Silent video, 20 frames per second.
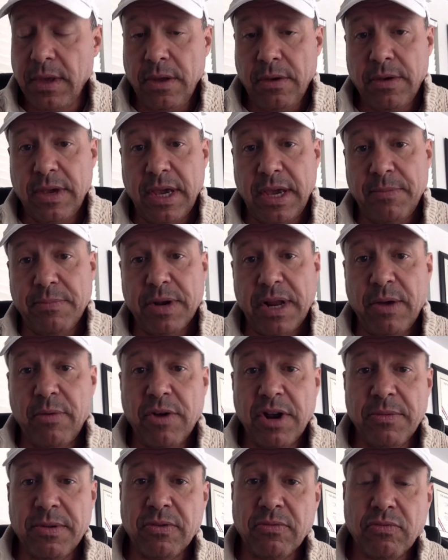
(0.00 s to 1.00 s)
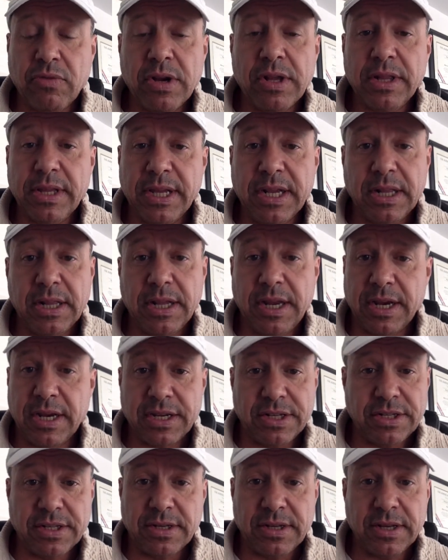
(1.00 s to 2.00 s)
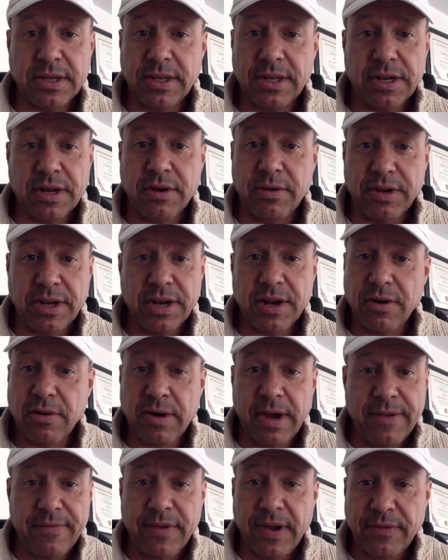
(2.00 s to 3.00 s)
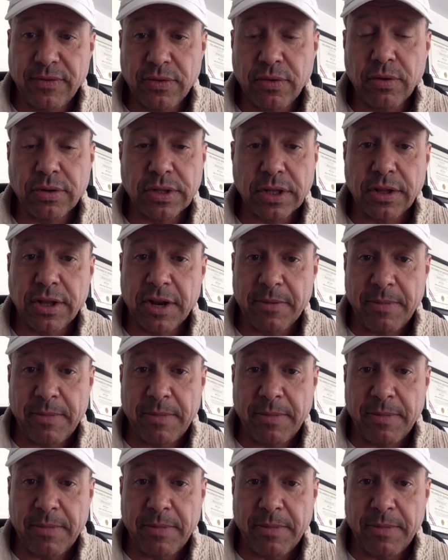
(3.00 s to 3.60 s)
Okay, but I want to be really clear because you know you know I've I've talked a lot